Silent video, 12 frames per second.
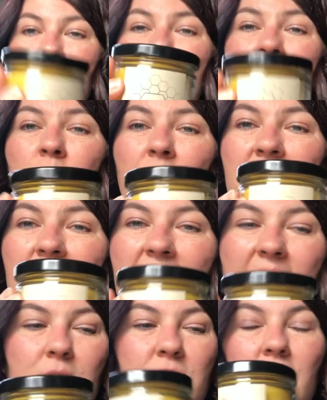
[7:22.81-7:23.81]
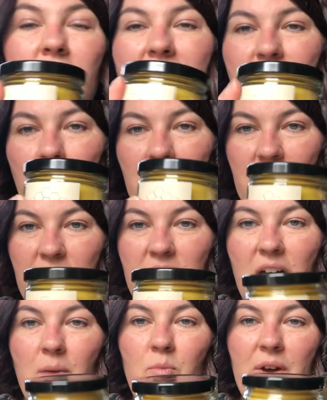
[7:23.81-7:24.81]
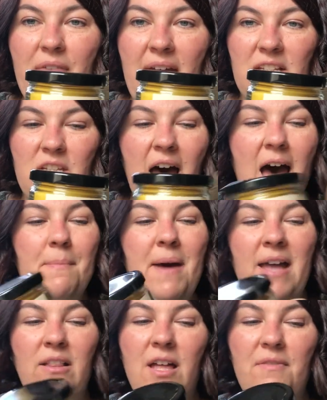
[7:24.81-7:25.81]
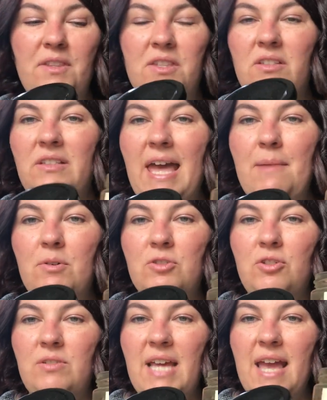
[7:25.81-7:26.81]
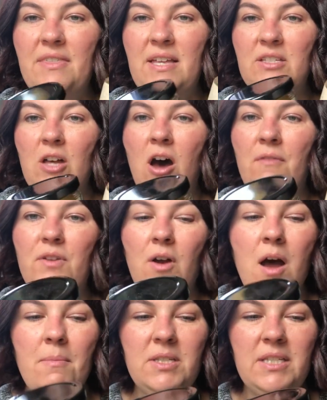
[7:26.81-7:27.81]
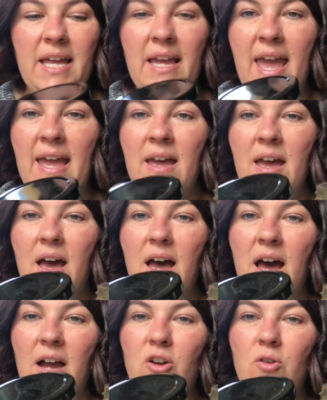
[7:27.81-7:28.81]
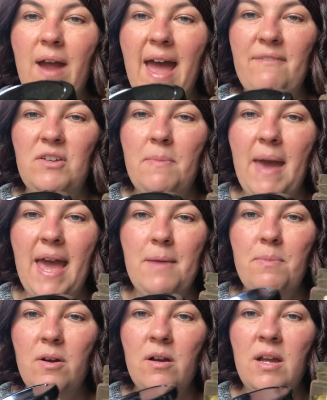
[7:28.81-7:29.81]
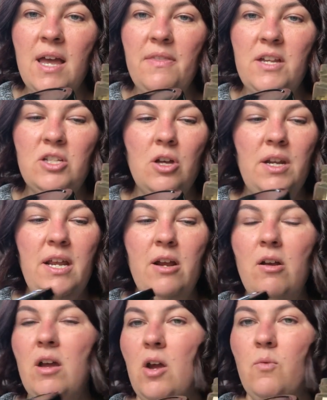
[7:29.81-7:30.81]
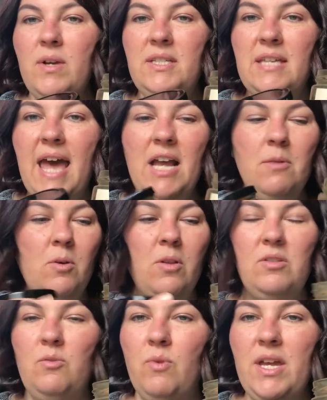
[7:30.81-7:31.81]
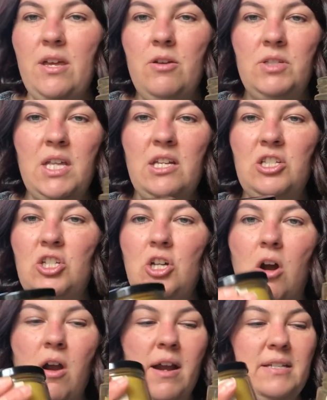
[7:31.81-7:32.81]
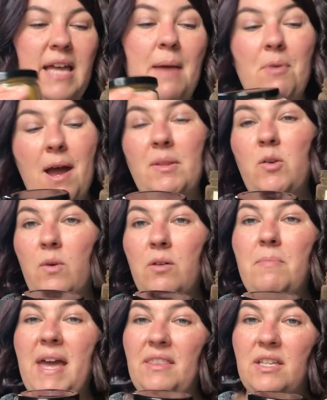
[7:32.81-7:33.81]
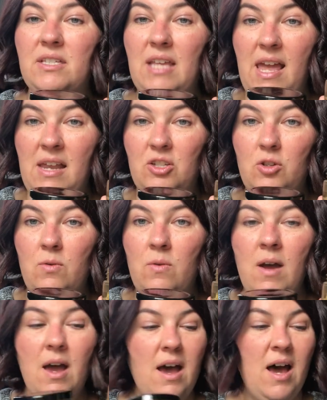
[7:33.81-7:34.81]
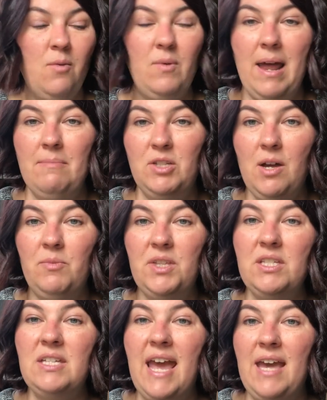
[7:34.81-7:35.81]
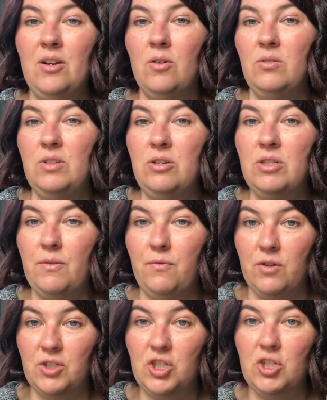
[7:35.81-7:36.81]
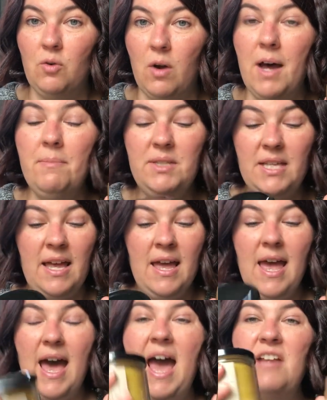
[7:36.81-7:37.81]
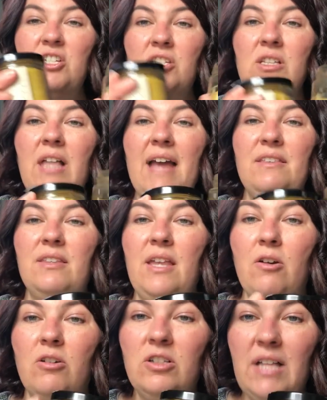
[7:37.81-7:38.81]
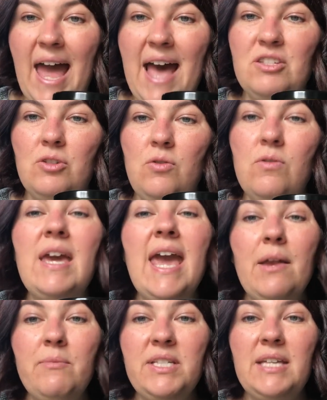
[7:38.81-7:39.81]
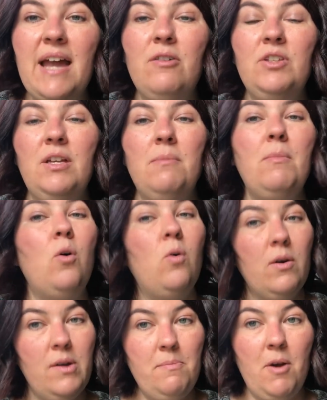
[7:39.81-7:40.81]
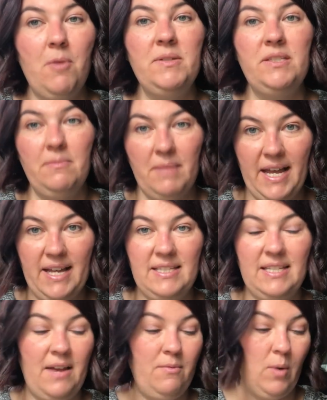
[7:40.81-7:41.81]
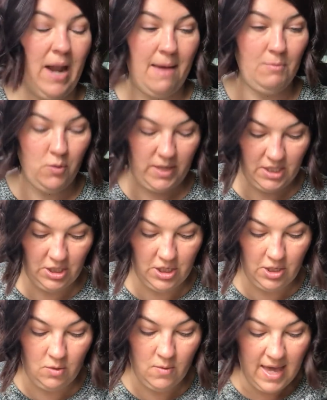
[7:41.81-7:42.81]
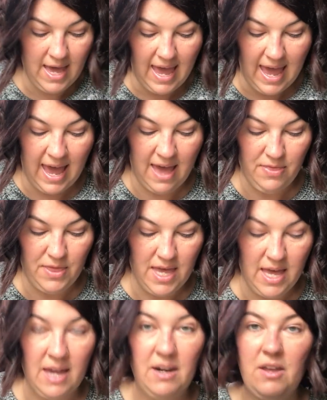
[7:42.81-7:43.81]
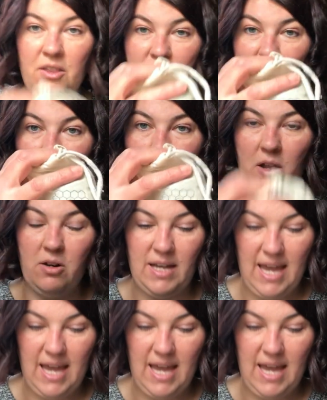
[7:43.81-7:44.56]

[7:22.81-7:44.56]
This is what the candles look like. So it does come with a top. I love the labels. You take these off. They're almost like a uh, craft paper that is on here. Recyclable. Reuse these jars. I probably will make this into, uh, when I'm done with this candle, use it for scrubs. I just like that they are glass so you can recycle them or repurpose them, like I said, what I'm going to do. And then the smaller